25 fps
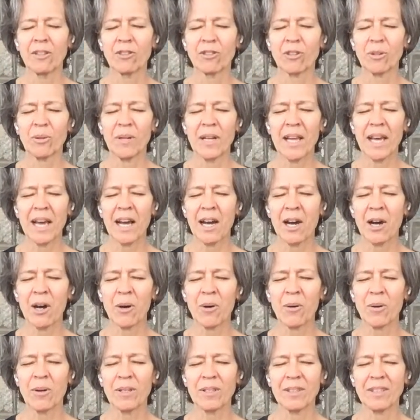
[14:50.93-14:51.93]
So
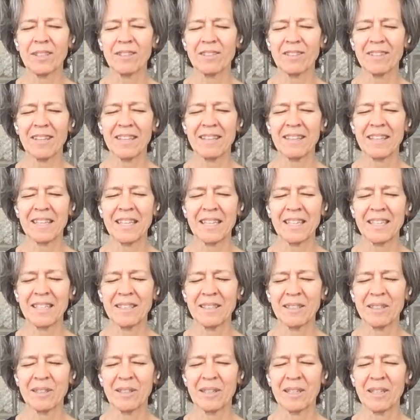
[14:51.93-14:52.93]
now let's take
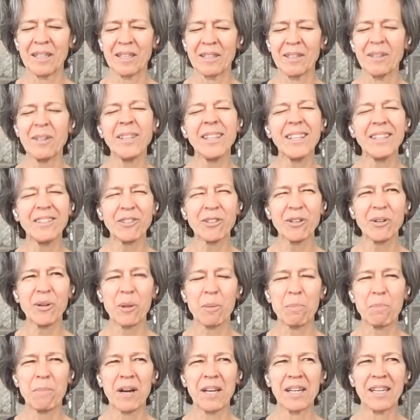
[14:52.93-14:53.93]
well, let's go to
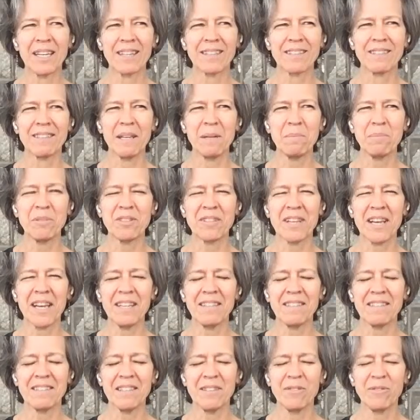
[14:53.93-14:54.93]
the buttock, same
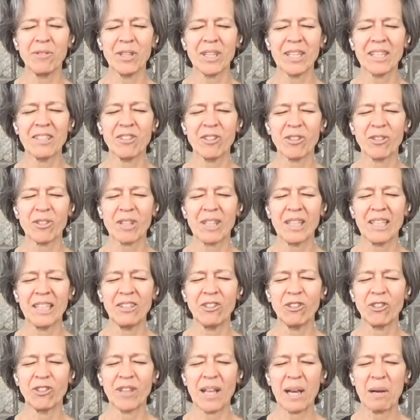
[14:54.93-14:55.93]
size. See if you can just
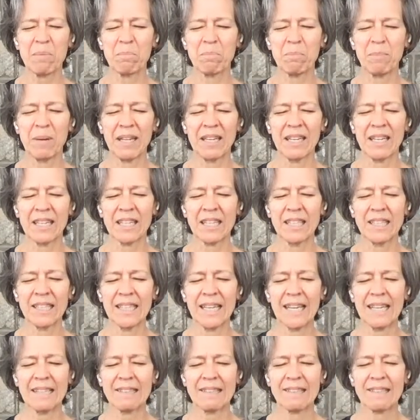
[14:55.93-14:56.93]
clench that buttock on
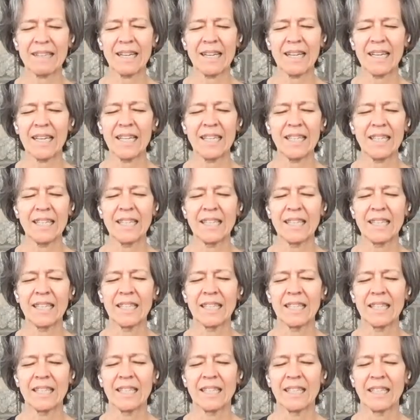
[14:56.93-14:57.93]
that side.
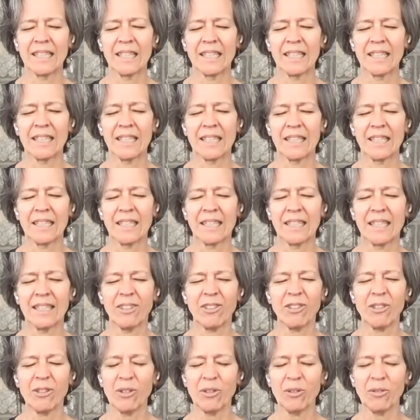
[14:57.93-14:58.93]
And
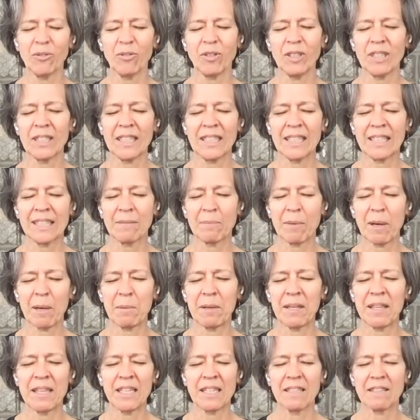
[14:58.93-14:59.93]
so you're feeling
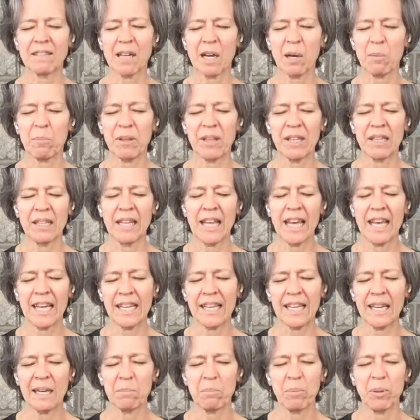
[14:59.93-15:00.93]
maybe the top of the
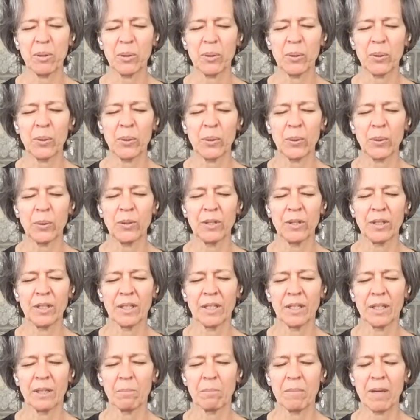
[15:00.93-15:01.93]
leg get pulled,
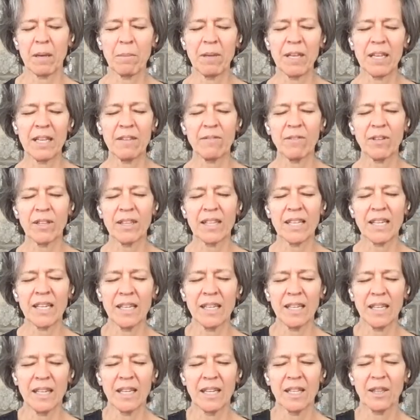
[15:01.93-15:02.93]
maybe even
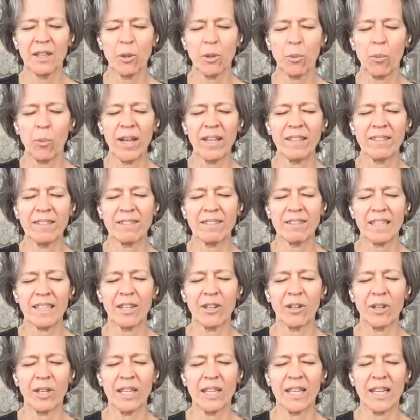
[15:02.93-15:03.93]
the waist
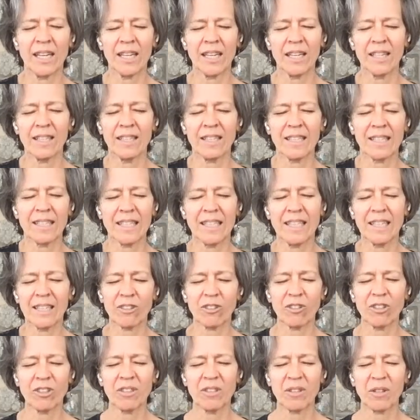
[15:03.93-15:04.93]
area and
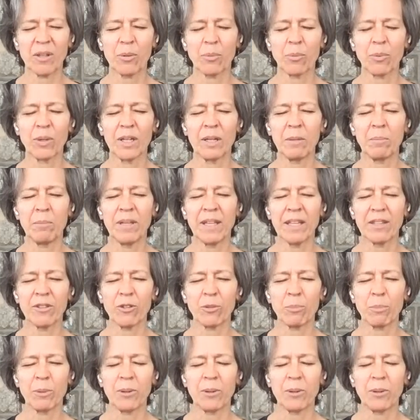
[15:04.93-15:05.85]
connection to the rib gets